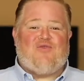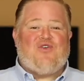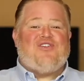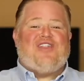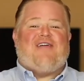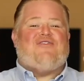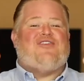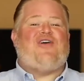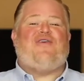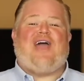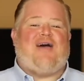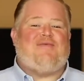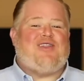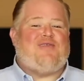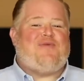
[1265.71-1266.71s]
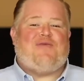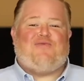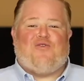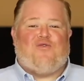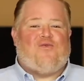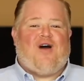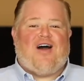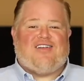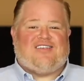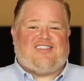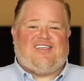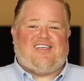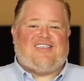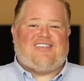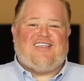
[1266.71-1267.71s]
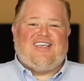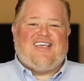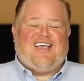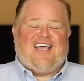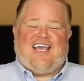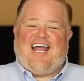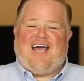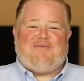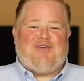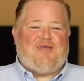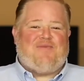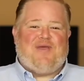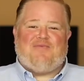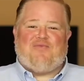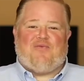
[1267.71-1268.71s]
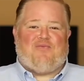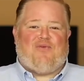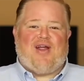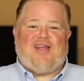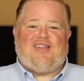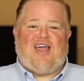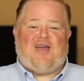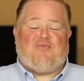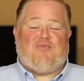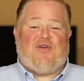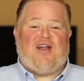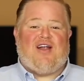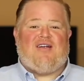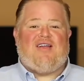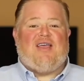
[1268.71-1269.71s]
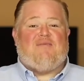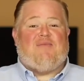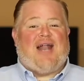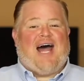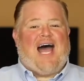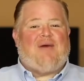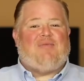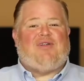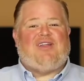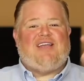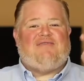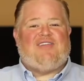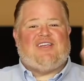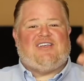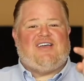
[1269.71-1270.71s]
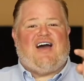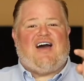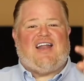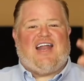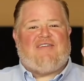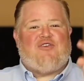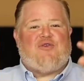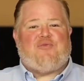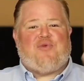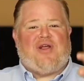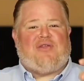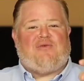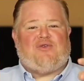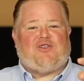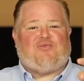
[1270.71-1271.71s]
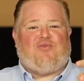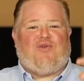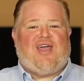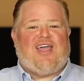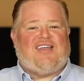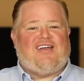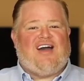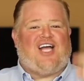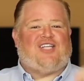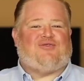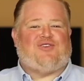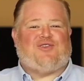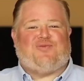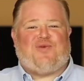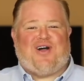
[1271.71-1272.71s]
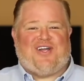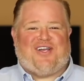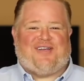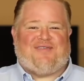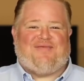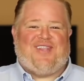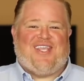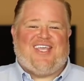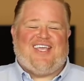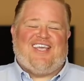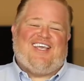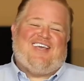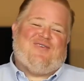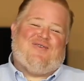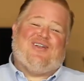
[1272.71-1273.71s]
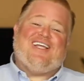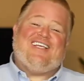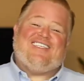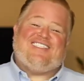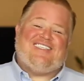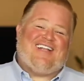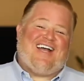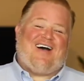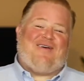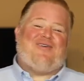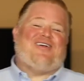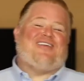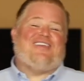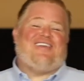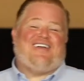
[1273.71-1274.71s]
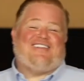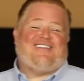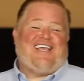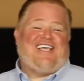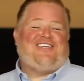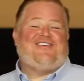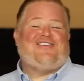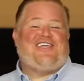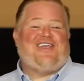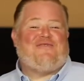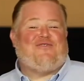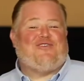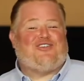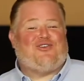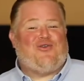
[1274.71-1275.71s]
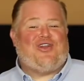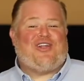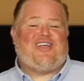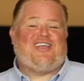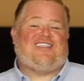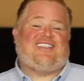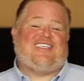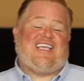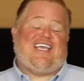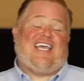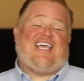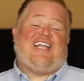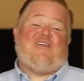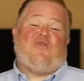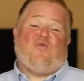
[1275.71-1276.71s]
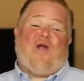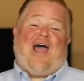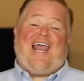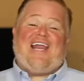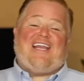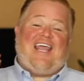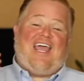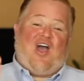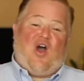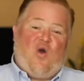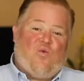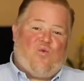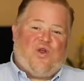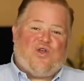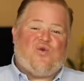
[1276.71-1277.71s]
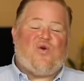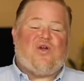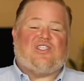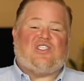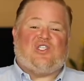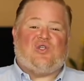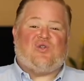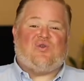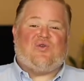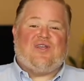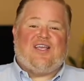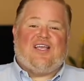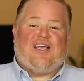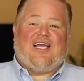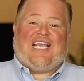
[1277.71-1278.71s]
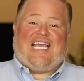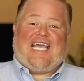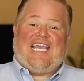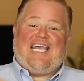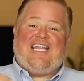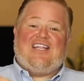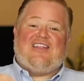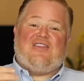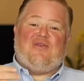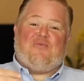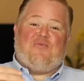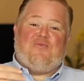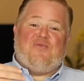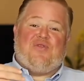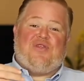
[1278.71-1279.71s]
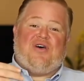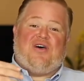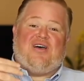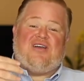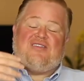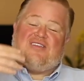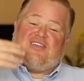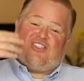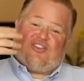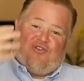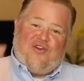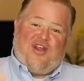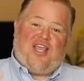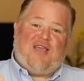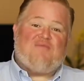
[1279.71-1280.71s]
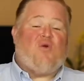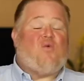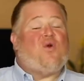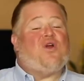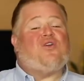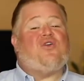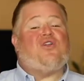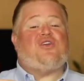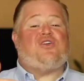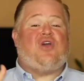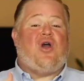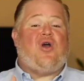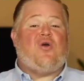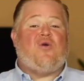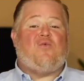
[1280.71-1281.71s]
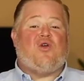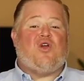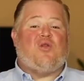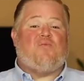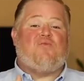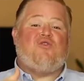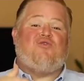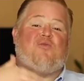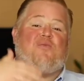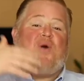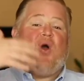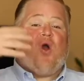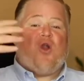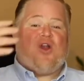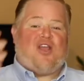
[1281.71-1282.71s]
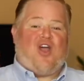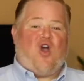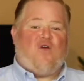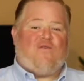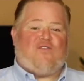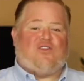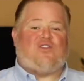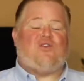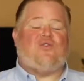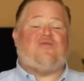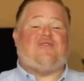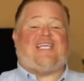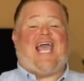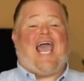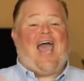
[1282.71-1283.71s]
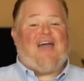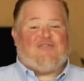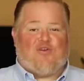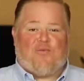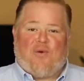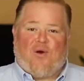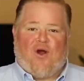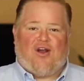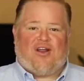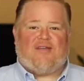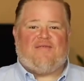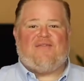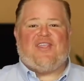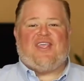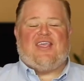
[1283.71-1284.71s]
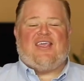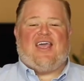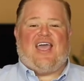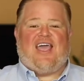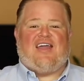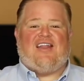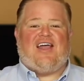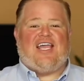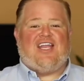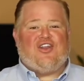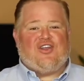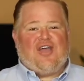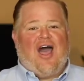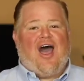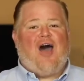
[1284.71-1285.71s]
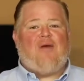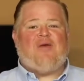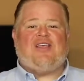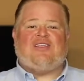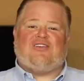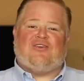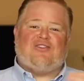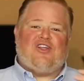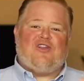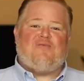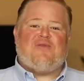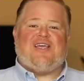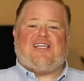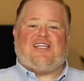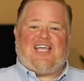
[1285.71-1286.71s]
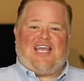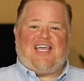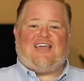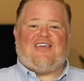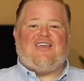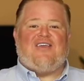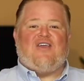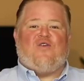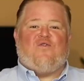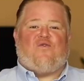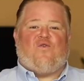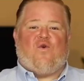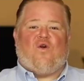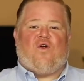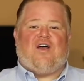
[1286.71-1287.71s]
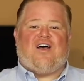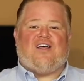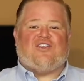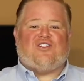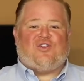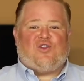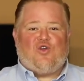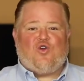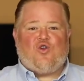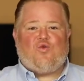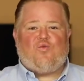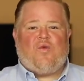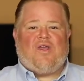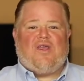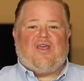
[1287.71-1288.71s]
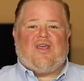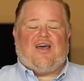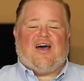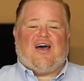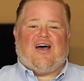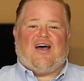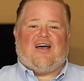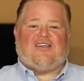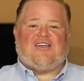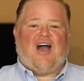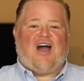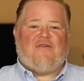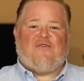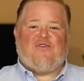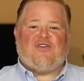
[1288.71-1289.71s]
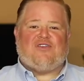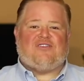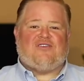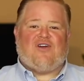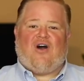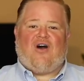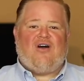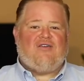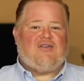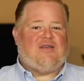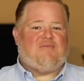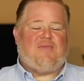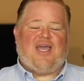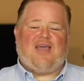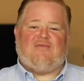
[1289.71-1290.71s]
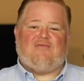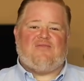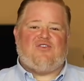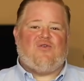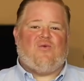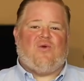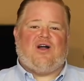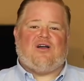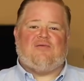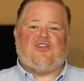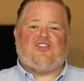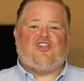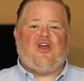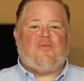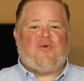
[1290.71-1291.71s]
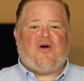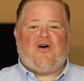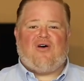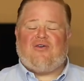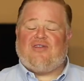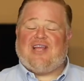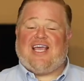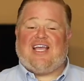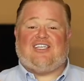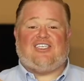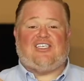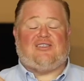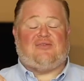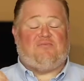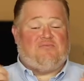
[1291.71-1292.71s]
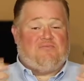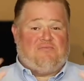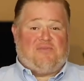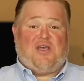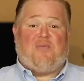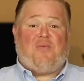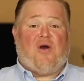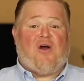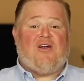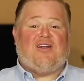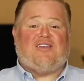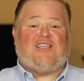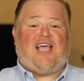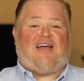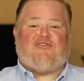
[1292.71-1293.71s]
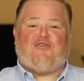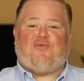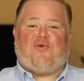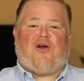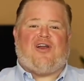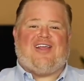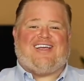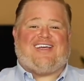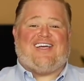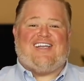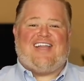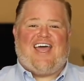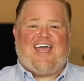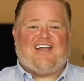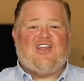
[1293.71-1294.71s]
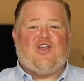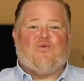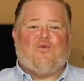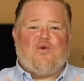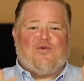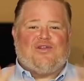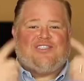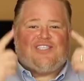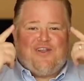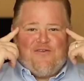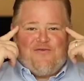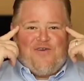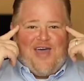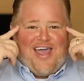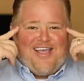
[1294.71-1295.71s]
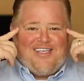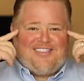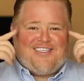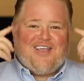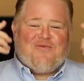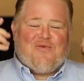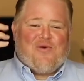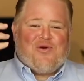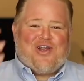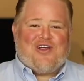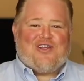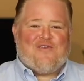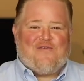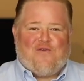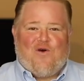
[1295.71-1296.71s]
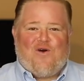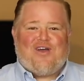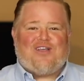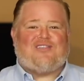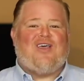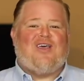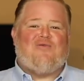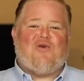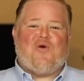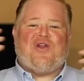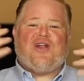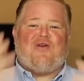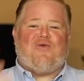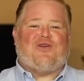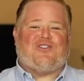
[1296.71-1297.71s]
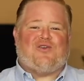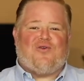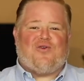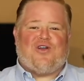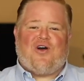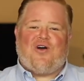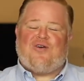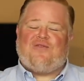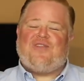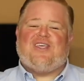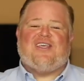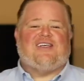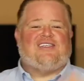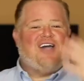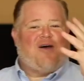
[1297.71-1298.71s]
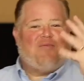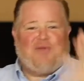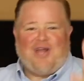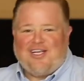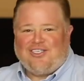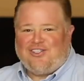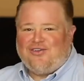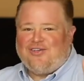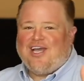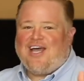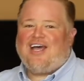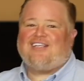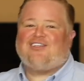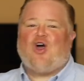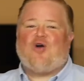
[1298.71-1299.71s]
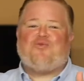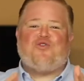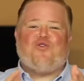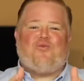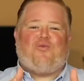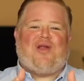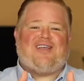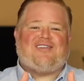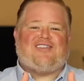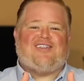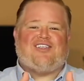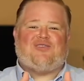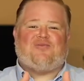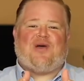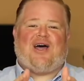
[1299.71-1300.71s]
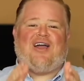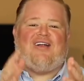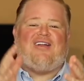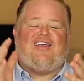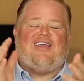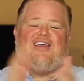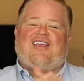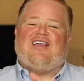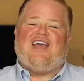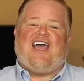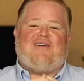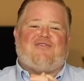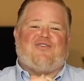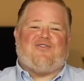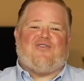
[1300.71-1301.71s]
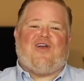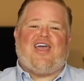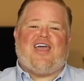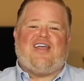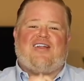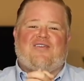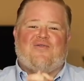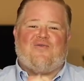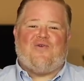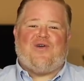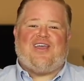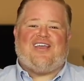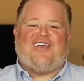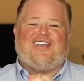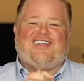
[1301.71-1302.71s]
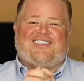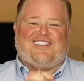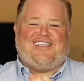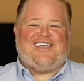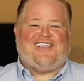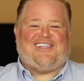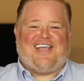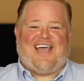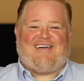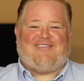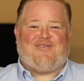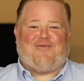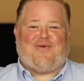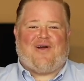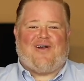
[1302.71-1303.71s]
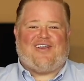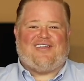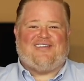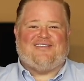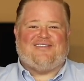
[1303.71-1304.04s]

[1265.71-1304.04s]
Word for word: We'll never know how many people watched this and how many people prayed that prayer, but I believe that God, every prayer that was prayed, God's responding. Well, listen, I want to uh, thank you again for joining us. And right now, we're going to end the the, the stream, but we're going to go, we're going to move the party over to the after party. And uh, in the comments, there's going to be a link for uh, Zoom uh, conference call. And man, you're welcome to jump on and just be a part of this after party and connect. We want to see your face. We want to hear your voice. We want to hear what's going on. God bless you guys. Hope you were blessed and inspired. Have a great week. See you at the after party.